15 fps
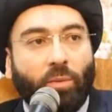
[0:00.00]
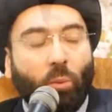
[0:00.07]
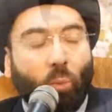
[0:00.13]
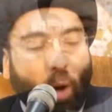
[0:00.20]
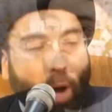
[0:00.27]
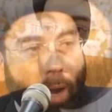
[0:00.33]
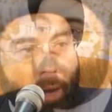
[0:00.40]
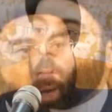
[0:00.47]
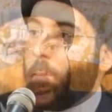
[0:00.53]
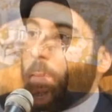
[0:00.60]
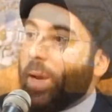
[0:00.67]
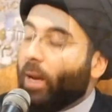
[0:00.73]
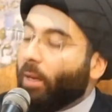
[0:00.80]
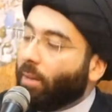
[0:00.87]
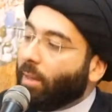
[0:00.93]
Why?
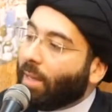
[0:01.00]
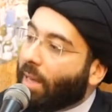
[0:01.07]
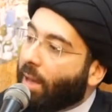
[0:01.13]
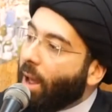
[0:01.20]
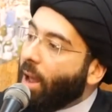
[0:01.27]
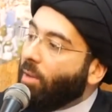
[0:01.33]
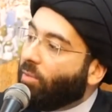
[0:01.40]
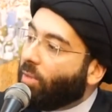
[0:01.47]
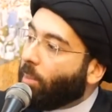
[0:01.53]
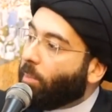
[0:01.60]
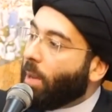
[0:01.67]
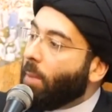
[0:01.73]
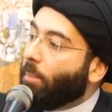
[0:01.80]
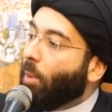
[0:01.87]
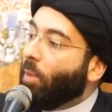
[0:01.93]
Because it gave the
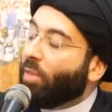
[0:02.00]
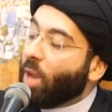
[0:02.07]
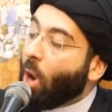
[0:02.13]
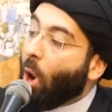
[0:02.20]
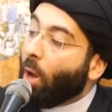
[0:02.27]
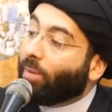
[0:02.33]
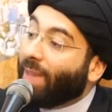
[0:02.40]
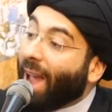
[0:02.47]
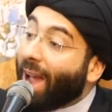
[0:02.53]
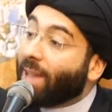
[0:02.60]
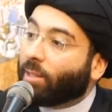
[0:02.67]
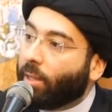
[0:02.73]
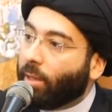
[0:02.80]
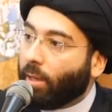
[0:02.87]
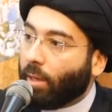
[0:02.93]
people the
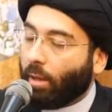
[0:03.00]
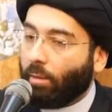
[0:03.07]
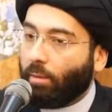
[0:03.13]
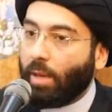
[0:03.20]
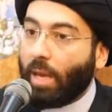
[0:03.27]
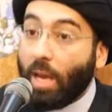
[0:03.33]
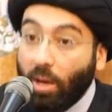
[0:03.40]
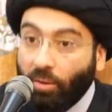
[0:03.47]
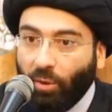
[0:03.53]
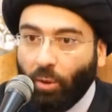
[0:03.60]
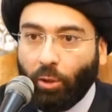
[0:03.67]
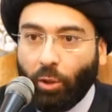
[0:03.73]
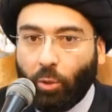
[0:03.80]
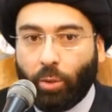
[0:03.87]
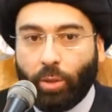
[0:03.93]
audacity, the
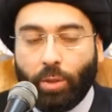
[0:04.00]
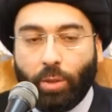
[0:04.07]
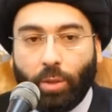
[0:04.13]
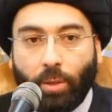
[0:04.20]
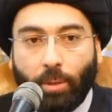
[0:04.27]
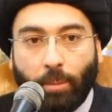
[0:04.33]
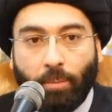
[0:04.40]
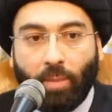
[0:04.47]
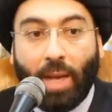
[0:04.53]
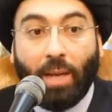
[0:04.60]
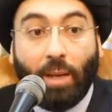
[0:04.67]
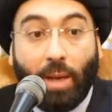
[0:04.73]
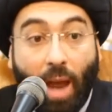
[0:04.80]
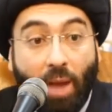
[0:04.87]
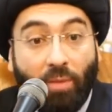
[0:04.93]
evildoers,
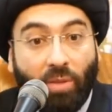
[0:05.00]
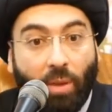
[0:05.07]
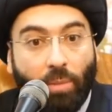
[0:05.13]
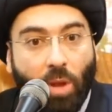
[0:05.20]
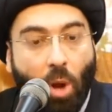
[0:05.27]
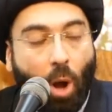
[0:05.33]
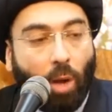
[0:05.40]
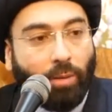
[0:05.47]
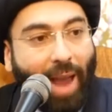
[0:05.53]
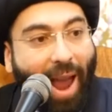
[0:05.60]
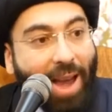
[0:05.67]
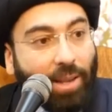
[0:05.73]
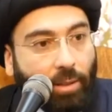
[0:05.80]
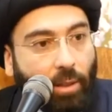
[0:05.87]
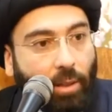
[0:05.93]
it gave them the
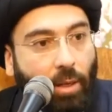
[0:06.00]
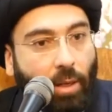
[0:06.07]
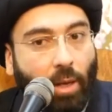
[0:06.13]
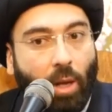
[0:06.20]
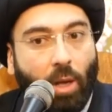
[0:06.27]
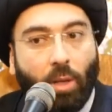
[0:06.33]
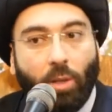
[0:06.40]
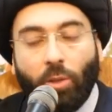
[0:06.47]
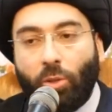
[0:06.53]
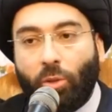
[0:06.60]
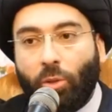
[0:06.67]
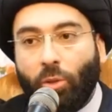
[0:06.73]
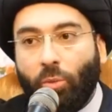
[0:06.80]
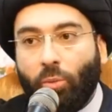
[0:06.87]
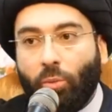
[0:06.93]
audacity
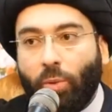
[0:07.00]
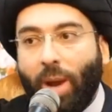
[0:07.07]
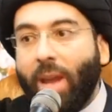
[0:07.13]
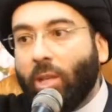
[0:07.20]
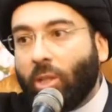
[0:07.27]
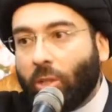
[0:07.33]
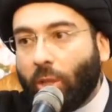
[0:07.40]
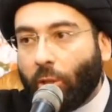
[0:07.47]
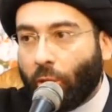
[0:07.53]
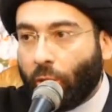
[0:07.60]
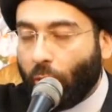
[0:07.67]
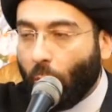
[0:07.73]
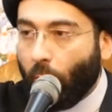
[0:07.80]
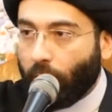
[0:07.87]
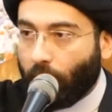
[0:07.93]
to raise their
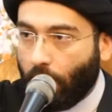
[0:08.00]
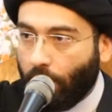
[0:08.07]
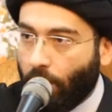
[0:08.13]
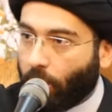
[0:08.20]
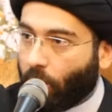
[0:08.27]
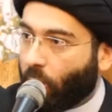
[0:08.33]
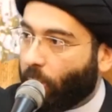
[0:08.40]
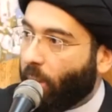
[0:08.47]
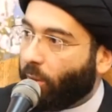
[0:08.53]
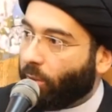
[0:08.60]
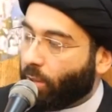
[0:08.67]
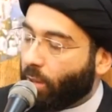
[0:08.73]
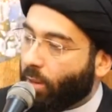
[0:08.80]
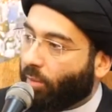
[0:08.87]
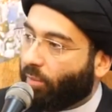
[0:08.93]
swords and their
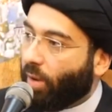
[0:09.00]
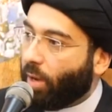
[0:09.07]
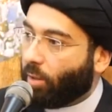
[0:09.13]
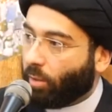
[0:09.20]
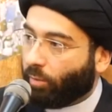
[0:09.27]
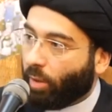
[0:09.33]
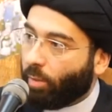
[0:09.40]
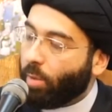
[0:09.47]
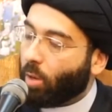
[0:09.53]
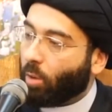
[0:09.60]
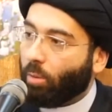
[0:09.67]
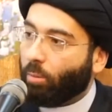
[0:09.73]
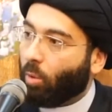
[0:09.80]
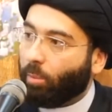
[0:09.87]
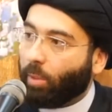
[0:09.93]
spears in the face of Amir
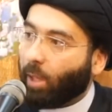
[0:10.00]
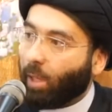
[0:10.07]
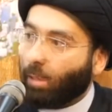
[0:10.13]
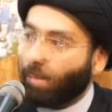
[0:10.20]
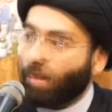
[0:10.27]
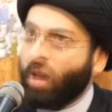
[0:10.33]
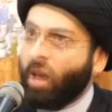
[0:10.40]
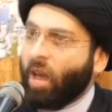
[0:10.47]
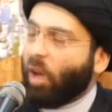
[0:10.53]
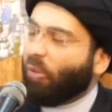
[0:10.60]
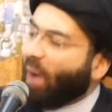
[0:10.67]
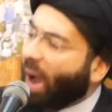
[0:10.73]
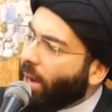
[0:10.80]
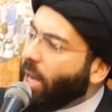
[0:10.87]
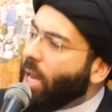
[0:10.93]
al-Mu'mineen. If
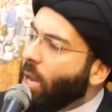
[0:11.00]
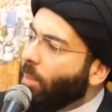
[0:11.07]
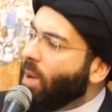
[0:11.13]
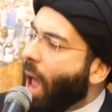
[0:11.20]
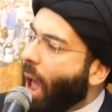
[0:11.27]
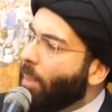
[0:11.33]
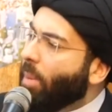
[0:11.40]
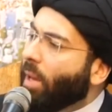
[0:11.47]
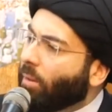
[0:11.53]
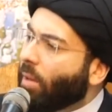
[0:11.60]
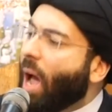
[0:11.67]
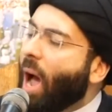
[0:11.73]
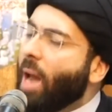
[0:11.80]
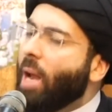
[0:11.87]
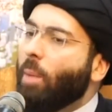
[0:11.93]
Ali ibn Abi
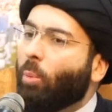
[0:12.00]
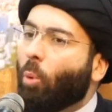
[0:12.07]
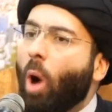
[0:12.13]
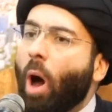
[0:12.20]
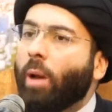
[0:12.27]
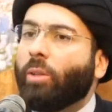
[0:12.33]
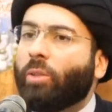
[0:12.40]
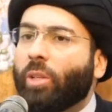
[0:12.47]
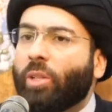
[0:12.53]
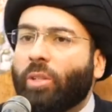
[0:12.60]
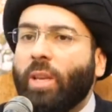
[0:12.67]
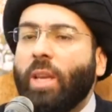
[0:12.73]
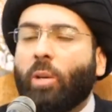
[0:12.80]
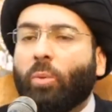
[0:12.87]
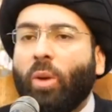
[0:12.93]
Talib wanted to
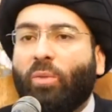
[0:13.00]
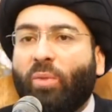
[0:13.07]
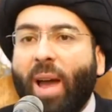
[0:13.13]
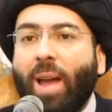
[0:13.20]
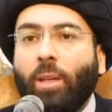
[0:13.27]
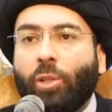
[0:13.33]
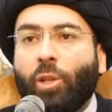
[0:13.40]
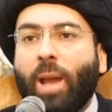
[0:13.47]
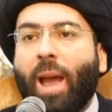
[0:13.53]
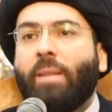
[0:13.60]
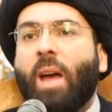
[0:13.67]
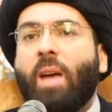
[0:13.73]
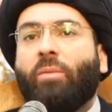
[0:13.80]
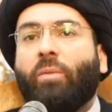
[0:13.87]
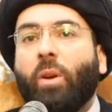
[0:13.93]
seek revenge, he had
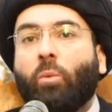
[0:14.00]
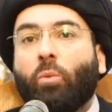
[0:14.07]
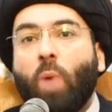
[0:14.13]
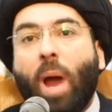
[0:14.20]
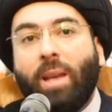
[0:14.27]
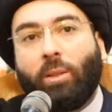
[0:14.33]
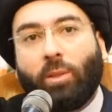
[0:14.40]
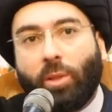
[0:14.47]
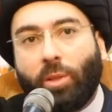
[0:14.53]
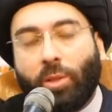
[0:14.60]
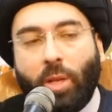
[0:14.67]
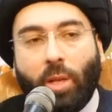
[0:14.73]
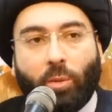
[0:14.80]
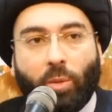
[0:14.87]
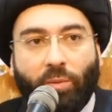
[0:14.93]
every right to
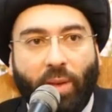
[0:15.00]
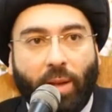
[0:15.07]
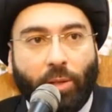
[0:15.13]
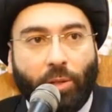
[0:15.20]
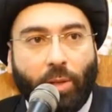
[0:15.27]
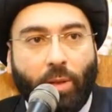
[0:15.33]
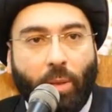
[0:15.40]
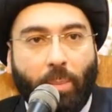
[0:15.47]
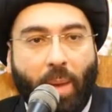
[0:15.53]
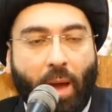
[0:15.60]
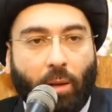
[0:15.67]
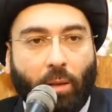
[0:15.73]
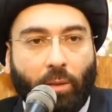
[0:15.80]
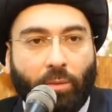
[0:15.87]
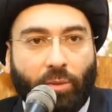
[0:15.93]
seek revenge in the
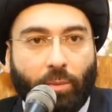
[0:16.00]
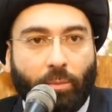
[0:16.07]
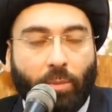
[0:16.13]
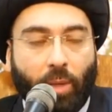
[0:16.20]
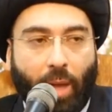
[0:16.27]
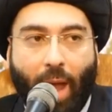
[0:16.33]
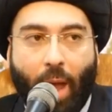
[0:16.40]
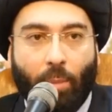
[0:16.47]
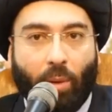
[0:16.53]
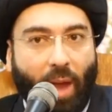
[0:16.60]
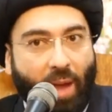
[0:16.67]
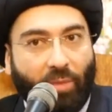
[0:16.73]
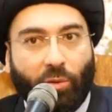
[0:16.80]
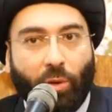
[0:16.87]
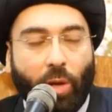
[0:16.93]
battle of the camel
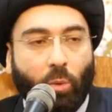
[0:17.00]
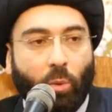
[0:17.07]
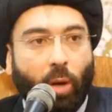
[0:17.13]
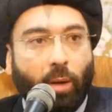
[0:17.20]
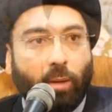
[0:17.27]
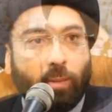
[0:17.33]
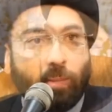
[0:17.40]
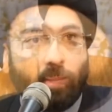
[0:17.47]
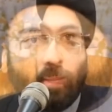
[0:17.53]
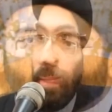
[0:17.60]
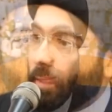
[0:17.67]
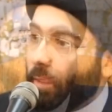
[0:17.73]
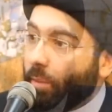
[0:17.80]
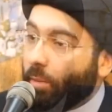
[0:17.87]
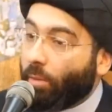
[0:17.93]
after he
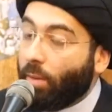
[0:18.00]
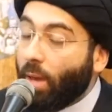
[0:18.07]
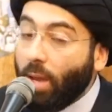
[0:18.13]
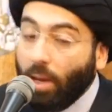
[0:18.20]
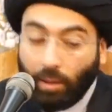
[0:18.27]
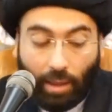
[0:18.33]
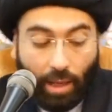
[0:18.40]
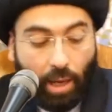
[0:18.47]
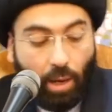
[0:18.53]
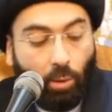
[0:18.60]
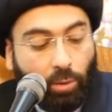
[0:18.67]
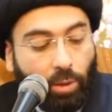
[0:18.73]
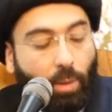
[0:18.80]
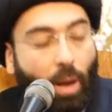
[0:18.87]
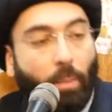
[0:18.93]
won. They had
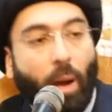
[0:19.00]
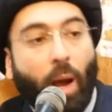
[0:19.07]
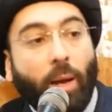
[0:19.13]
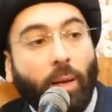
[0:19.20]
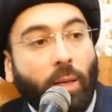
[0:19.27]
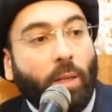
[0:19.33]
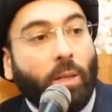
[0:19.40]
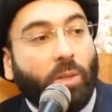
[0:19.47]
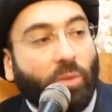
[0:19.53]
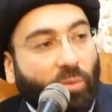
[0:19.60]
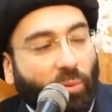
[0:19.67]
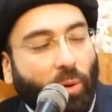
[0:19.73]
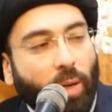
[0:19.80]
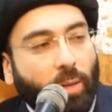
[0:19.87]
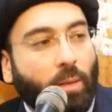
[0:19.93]
killed Imam Ali's
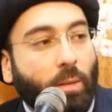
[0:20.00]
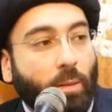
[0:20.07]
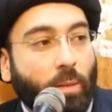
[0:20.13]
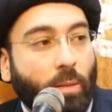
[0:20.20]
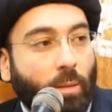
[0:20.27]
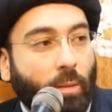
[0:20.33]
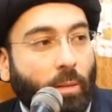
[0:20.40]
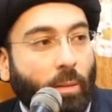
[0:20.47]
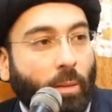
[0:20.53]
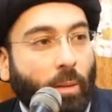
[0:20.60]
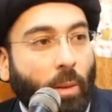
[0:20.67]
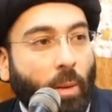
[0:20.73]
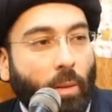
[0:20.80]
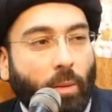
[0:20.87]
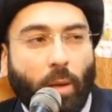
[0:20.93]
friends.
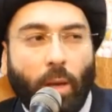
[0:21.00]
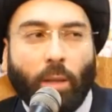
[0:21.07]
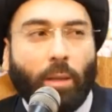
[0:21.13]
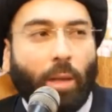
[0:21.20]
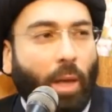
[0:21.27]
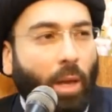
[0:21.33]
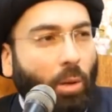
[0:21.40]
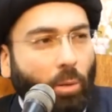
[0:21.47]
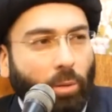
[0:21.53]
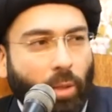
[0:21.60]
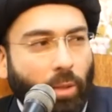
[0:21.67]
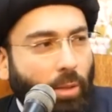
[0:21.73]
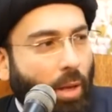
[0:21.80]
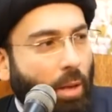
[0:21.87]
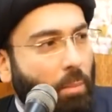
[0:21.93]
They had killed
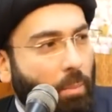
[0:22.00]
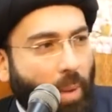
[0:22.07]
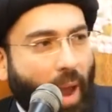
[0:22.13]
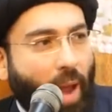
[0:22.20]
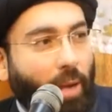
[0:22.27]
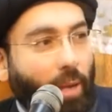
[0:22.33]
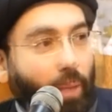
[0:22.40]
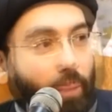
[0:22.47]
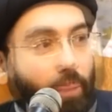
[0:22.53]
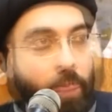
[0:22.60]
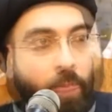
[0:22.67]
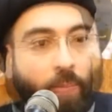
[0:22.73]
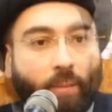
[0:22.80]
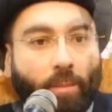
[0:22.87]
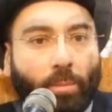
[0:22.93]
his
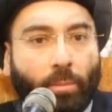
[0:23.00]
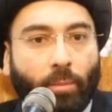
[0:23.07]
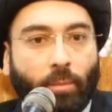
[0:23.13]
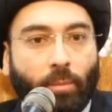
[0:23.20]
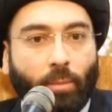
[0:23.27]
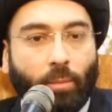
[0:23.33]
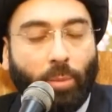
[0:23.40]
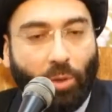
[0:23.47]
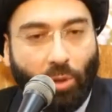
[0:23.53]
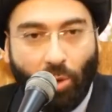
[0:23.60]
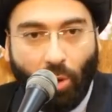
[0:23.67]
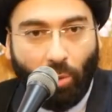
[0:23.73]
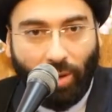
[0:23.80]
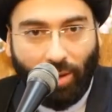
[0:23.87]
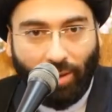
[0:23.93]
companions. But you
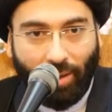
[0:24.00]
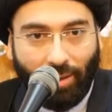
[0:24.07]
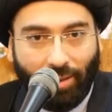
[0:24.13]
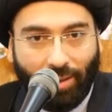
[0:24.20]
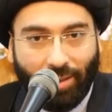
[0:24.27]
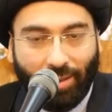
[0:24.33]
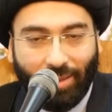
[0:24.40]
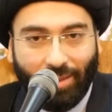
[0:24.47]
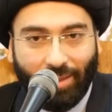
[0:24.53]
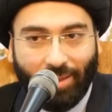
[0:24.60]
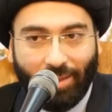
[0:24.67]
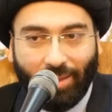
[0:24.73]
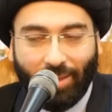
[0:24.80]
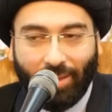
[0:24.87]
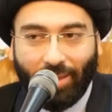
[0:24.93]
know what he did?
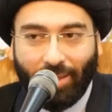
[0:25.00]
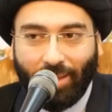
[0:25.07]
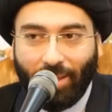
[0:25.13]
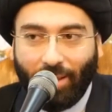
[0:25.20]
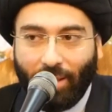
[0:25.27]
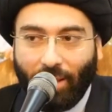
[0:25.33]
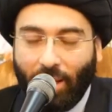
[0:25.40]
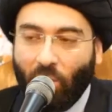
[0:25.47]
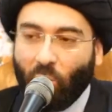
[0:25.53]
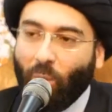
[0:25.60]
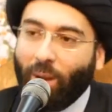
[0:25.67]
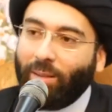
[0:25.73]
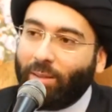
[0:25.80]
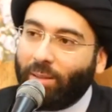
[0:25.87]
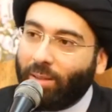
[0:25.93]
He
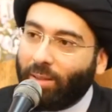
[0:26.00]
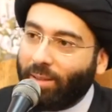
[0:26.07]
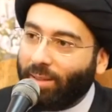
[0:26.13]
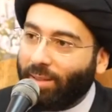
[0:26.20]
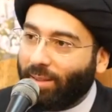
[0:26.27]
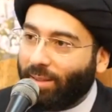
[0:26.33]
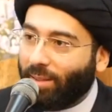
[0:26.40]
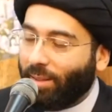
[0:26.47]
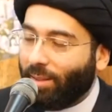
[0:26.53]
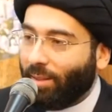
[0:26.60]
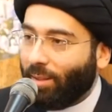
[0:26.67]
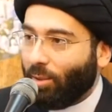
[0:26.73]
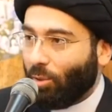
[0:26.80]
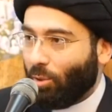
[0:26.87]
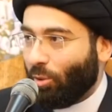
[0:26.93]
went
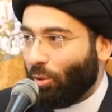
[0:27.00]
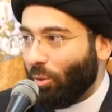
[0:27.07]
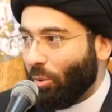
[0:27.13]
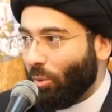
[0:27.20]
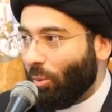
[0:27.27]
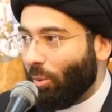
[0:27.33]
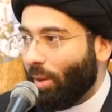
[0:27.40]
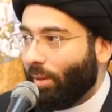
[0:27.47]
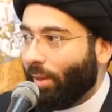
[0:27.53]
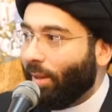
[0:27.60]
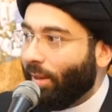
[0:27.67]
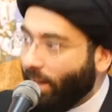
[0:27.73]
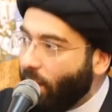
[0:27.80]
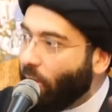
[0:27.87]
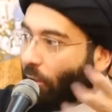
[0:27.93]
to the
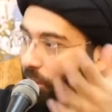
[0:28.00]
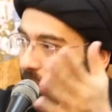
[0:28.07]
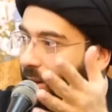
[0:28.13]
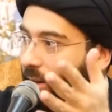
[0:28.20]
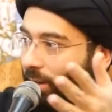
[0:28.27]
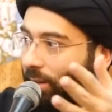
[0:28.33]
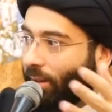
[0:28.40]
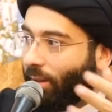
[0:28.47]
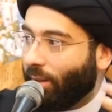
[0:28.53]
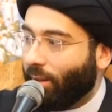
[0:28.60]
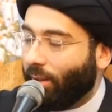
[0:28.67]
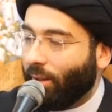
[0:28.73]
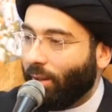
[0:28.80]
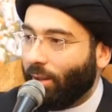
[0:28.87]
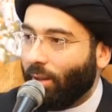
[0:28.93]
leader
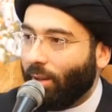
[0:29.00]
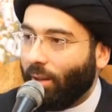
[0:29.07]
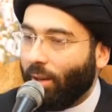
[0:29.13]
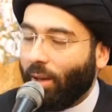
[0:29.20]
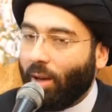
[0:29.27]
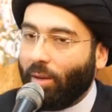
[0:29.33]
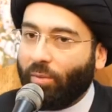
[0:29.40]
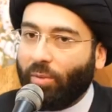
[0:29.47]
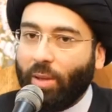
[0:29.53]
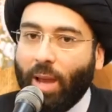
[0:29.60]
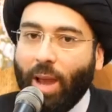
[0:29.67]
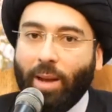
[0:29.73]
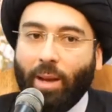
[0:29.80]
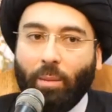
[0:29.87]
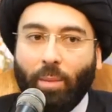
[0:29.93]
of the
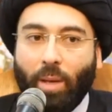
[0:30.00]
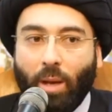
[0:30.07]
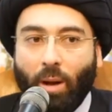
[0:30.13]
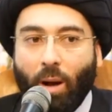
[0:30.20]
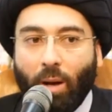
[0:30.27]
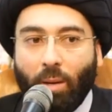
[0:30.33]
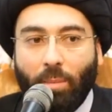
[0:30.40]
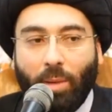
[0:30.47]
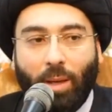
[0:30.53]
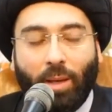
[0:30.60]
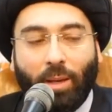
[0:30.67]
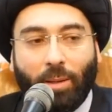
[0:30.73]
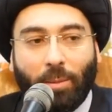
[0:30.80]
enemy army.